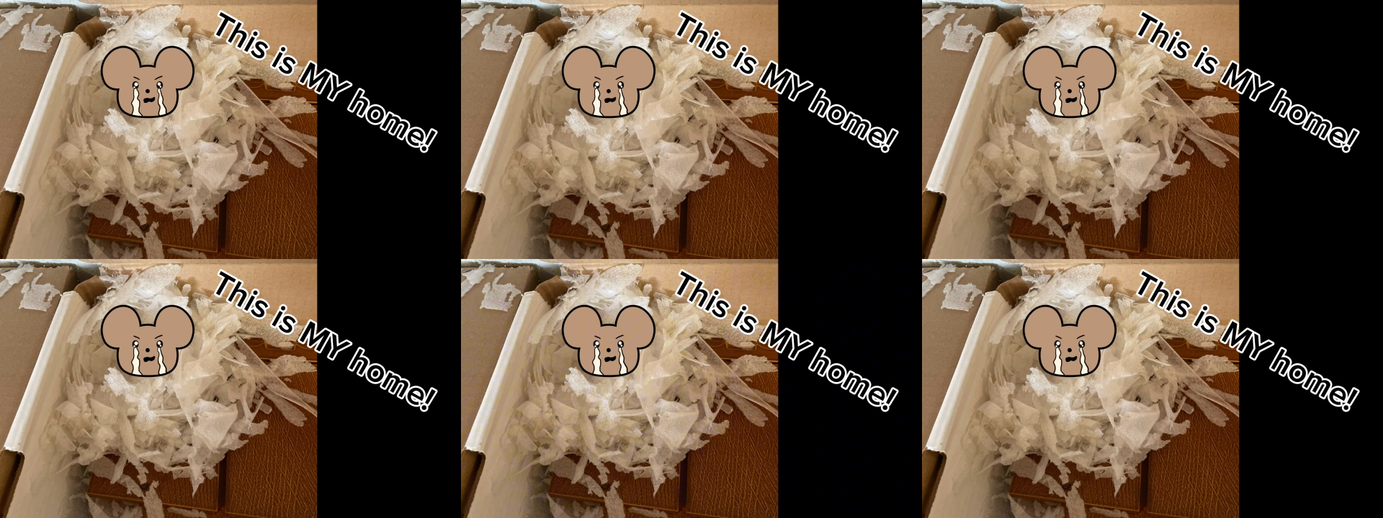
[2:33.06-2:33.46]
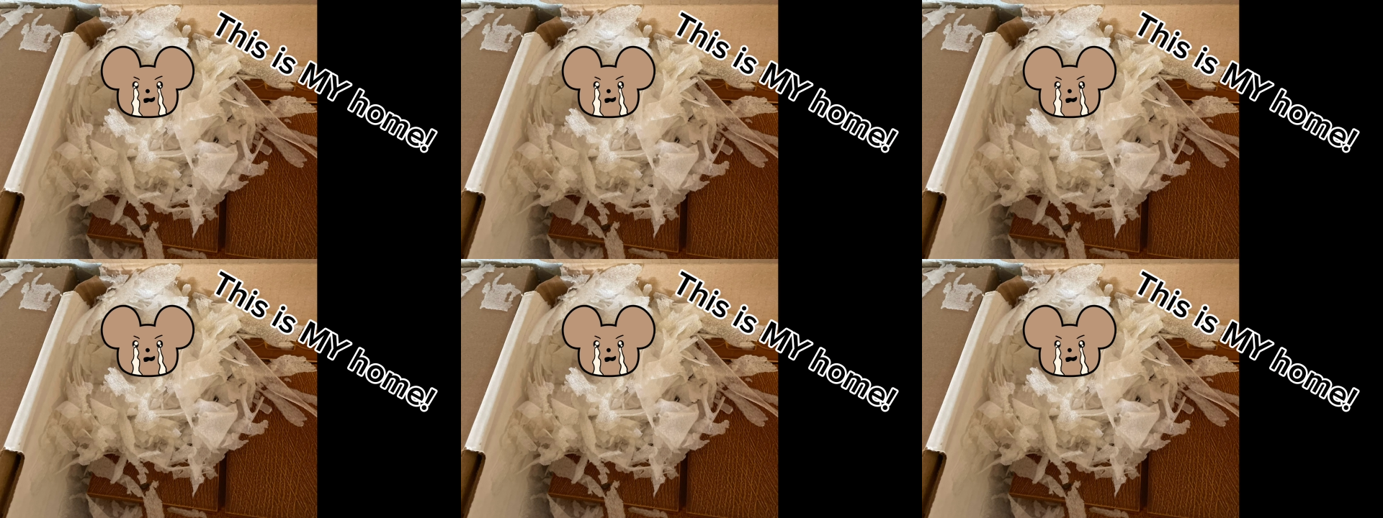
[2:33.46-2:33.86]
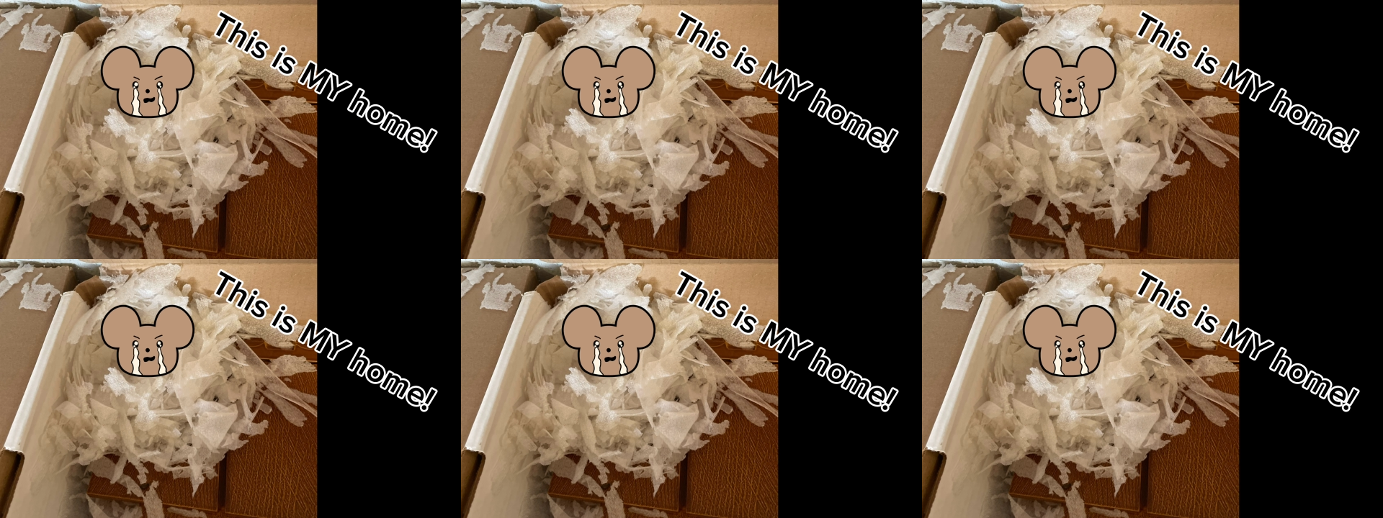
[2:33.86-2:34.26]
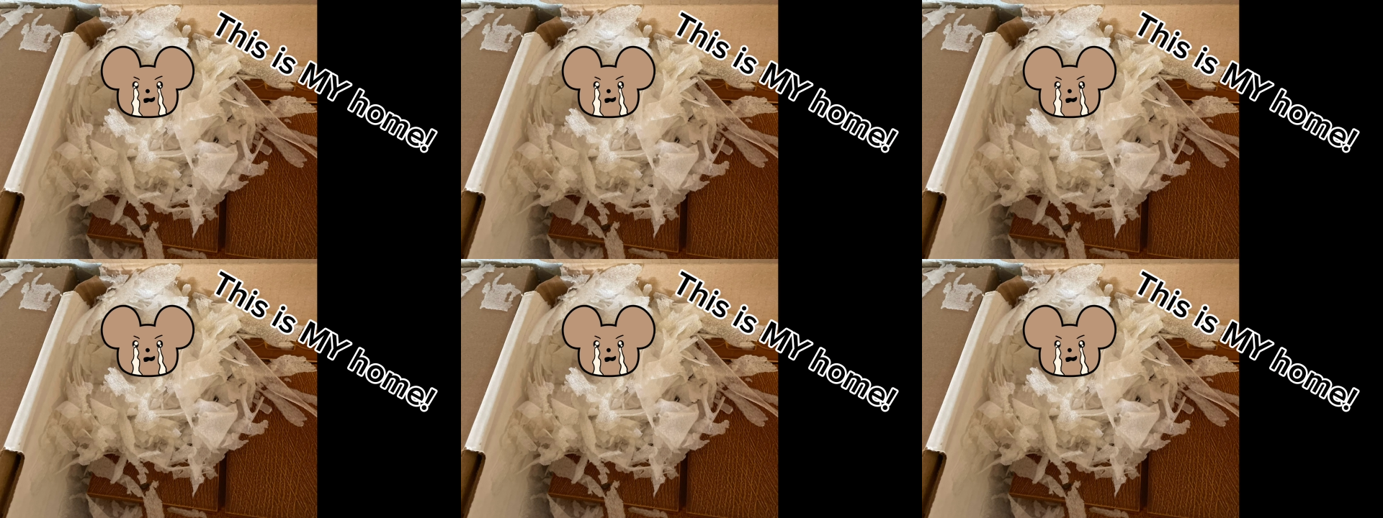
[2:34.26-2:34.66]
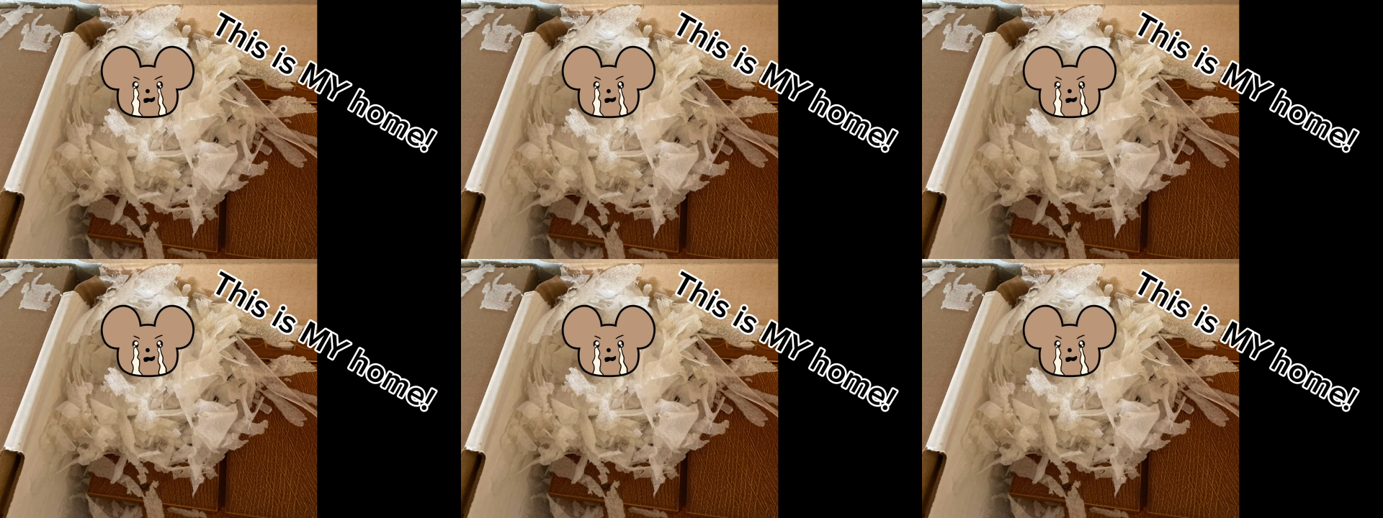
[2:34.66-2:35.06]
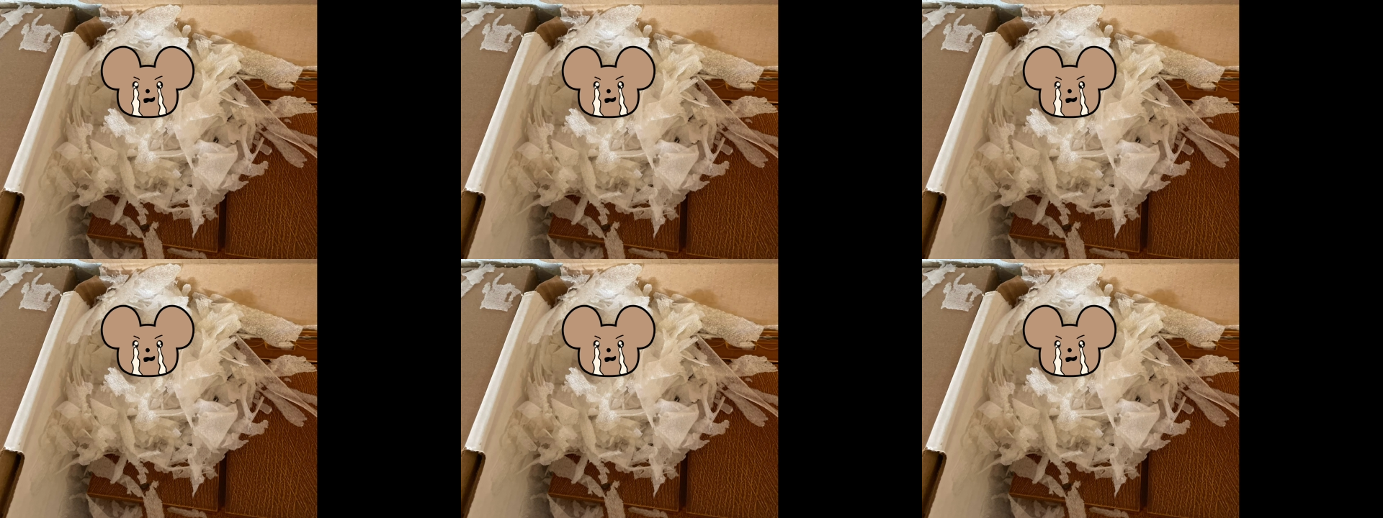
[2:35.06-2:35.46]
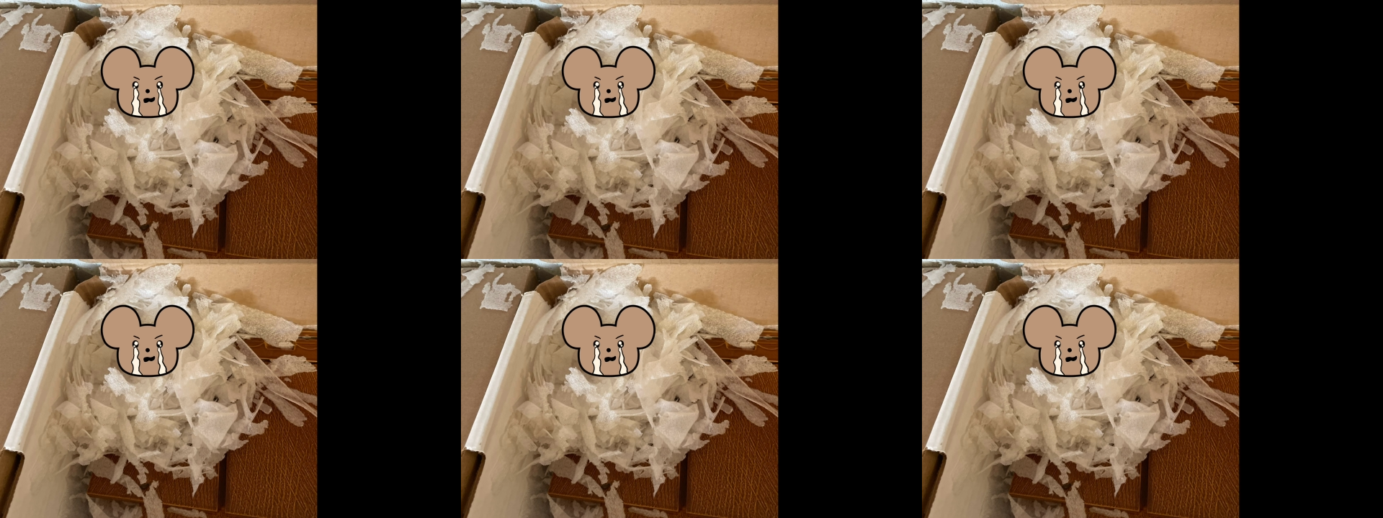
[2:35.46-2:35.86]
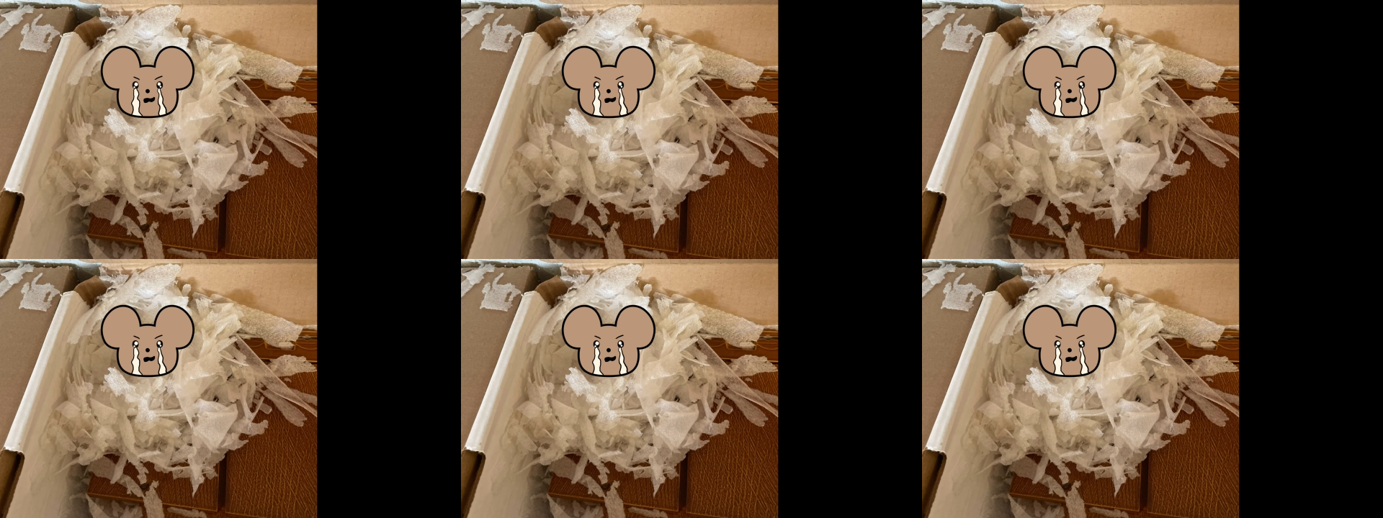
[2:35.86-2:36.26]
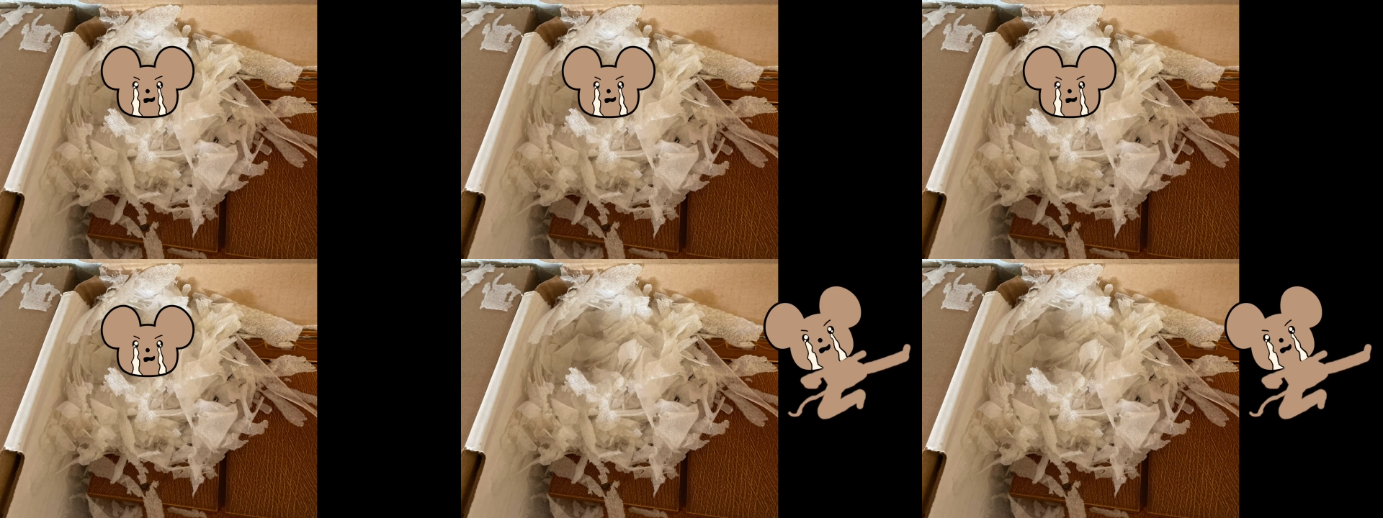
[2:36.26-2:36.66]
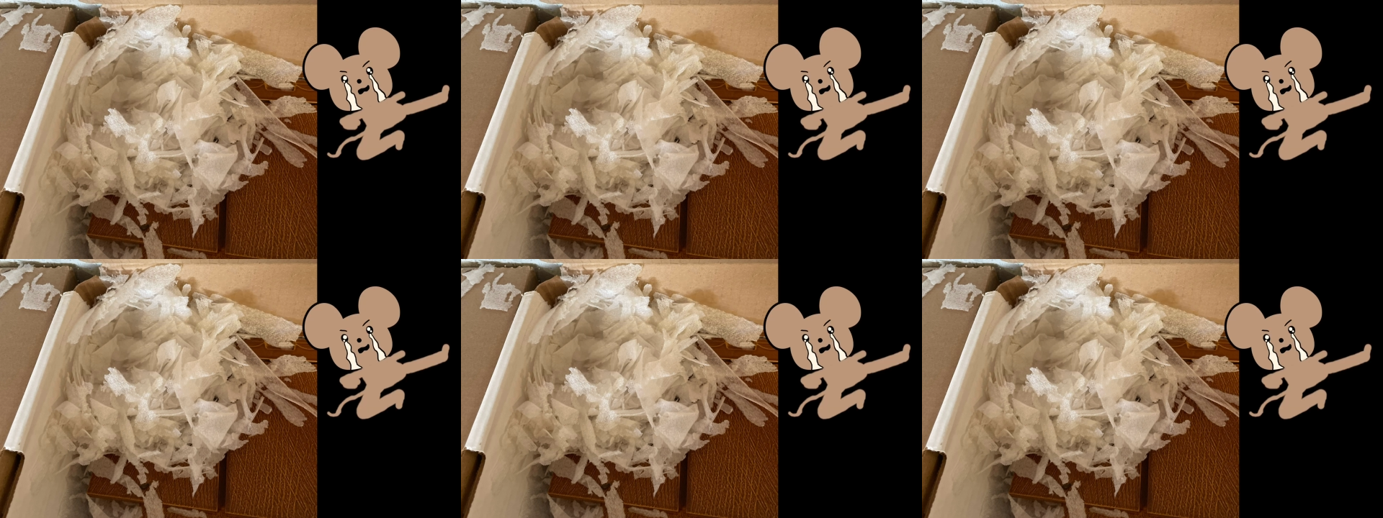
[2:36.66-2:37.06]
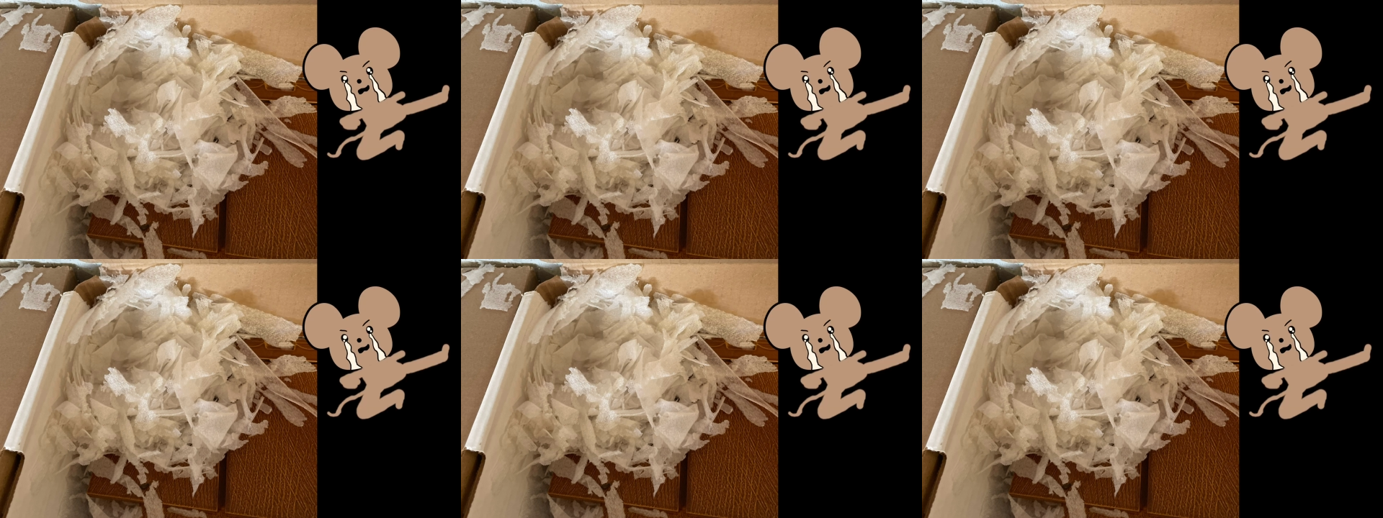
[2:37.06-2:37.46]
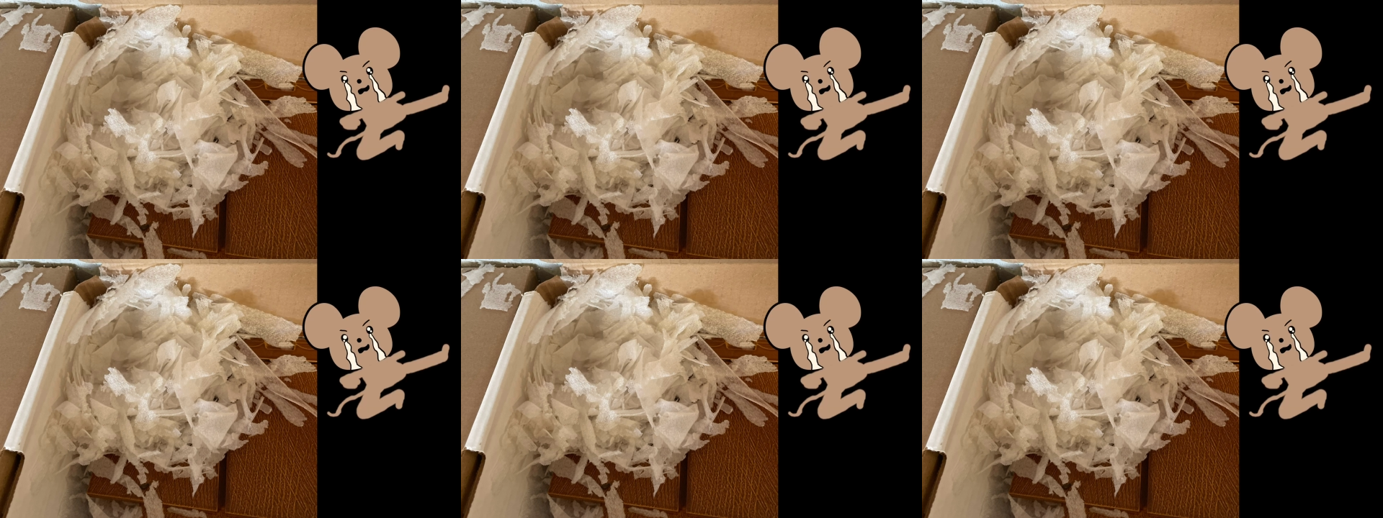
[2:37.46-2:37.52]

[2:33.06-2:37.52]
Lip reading: No face is visible, so there are no lips to read.